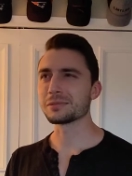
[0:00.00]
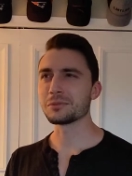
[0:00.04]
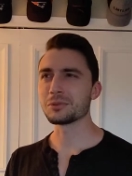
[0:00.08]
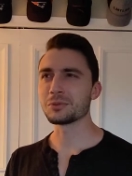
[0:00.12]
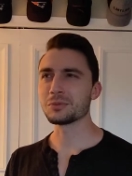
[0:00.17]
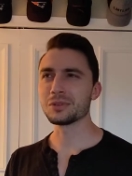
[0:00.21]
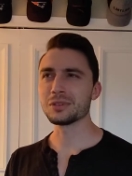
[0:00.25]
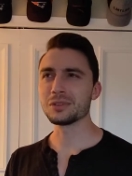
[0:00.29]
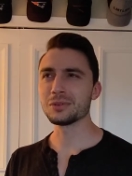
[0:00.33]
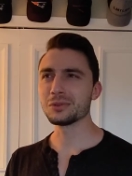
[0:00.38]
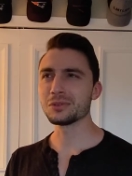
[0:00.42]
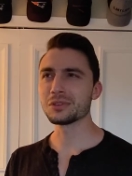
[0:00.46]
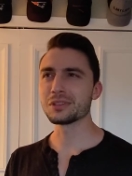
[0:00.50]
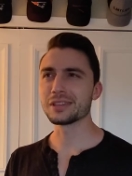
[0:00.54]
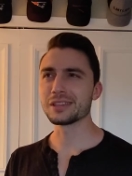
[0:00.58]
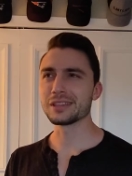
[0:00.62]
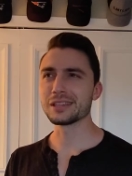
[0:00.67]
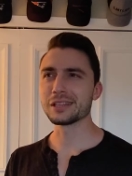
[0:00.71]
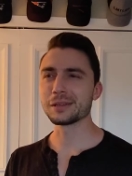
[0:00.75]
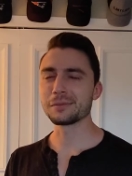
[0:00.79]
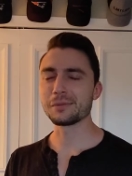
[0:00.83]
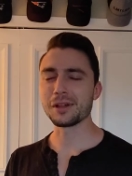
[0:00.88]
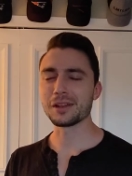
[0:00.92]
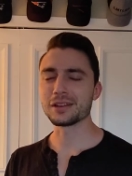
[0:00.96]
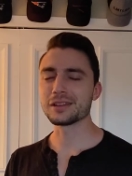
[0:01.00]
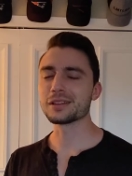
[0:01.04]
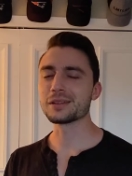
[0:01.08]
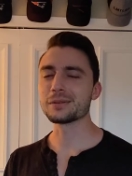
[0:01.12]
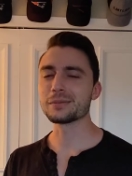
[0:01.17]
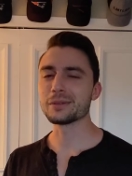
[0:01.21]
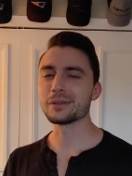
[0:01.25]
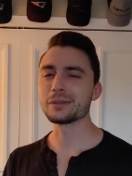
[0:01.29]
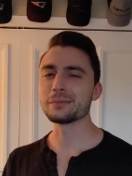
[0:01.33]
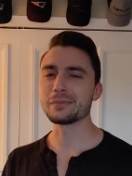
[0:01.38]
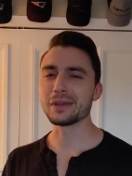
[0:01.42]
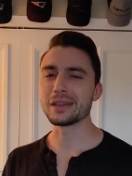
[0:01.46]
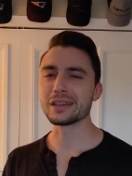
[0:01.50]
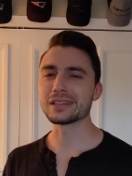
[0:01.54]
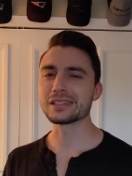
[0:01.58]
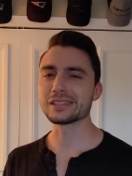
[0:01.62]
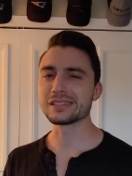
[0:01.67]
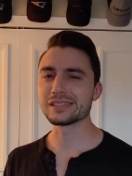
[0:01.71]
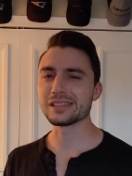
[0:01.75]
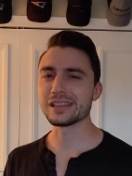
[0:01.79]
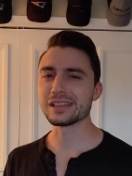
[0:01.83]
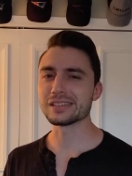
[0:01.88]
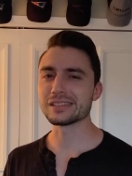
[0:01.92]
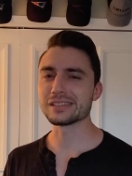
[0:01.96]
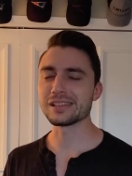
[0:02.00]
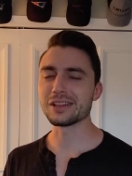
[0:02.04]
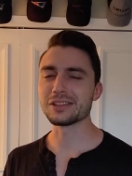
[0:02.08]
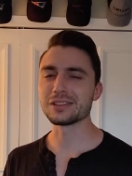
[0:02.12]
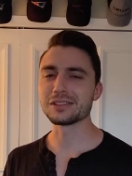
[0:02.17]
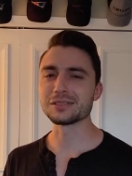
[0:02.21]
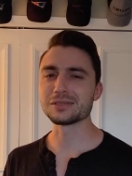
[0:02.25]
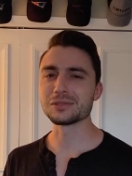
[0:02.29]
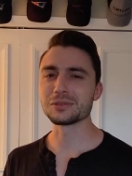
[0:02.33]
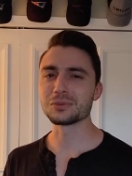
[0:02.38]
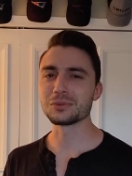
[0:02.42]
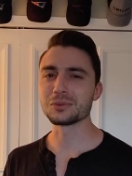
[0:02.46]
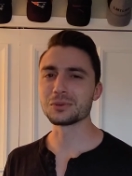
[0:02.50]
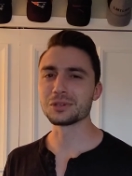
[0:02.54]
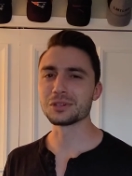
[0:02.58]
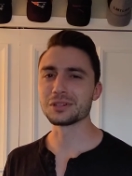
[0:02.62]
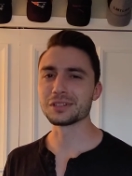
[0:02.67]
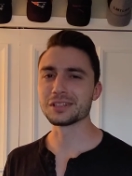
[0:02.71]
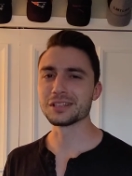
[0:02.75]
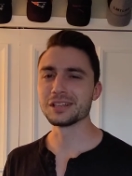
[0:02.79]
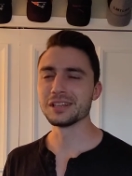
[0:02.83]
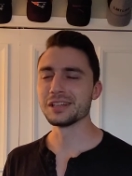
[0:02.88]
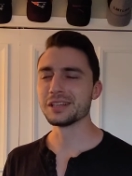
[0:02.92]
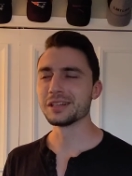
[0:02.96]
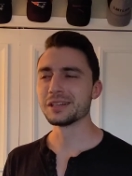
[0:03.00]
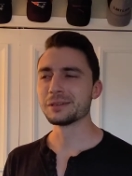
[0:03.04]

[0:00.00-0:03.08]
I mean, when you really think about it, it, it makes sense how this would work.